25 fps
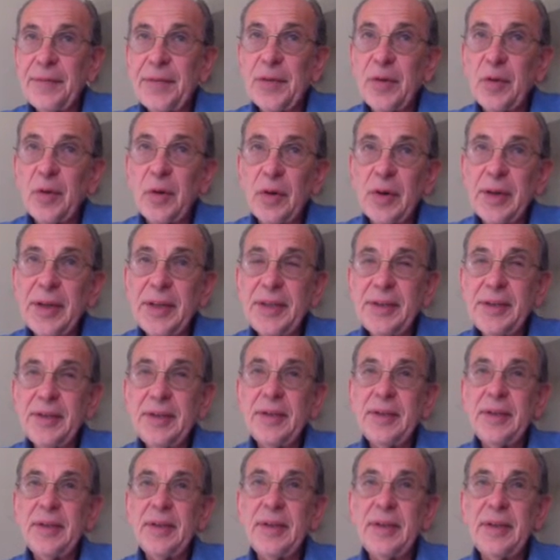or in
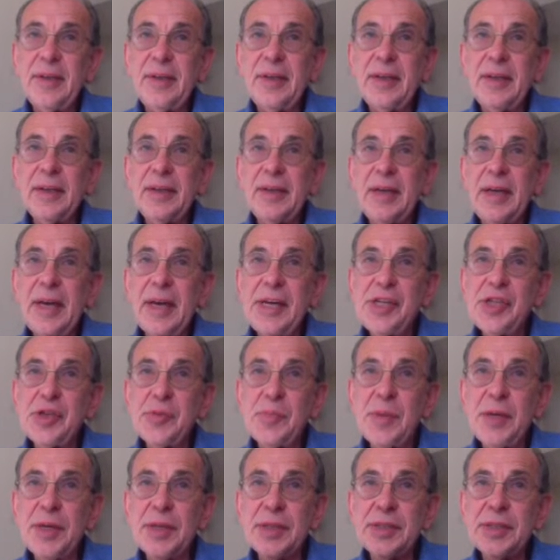
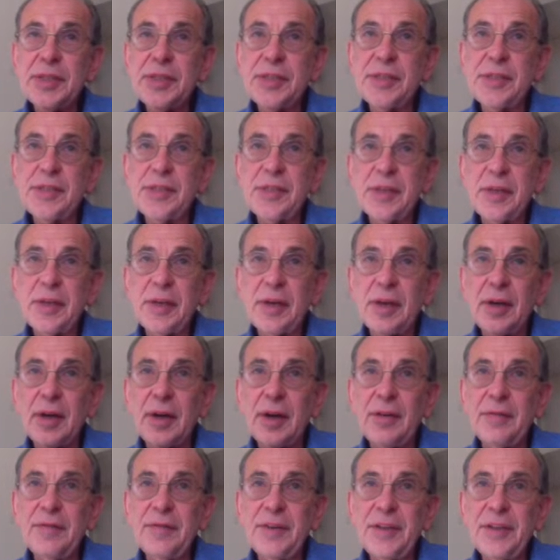engagements
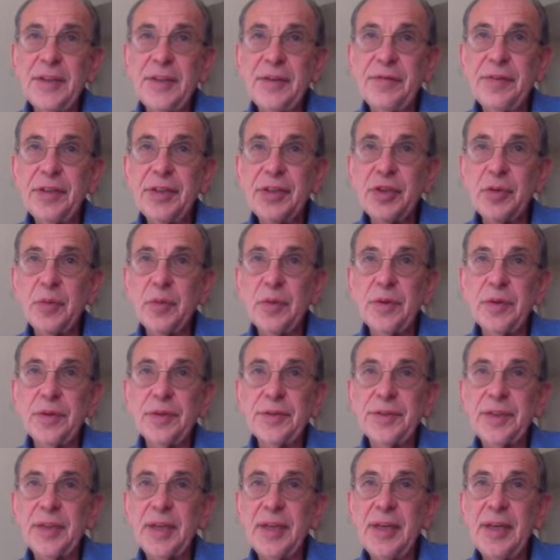of
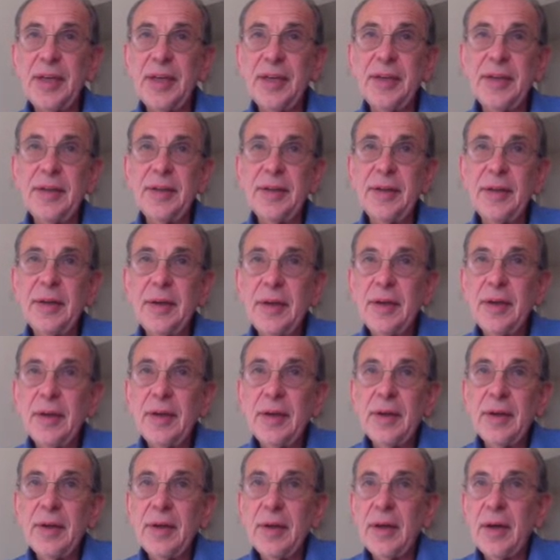individuals in
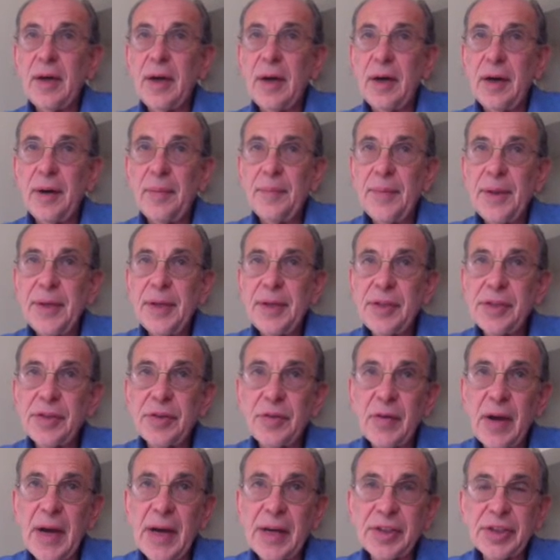
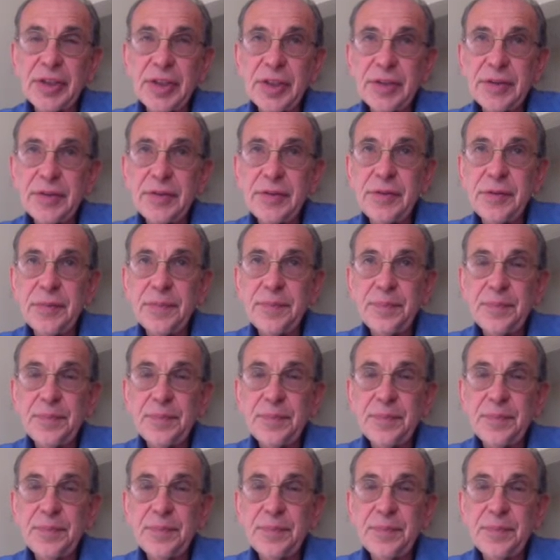interactions,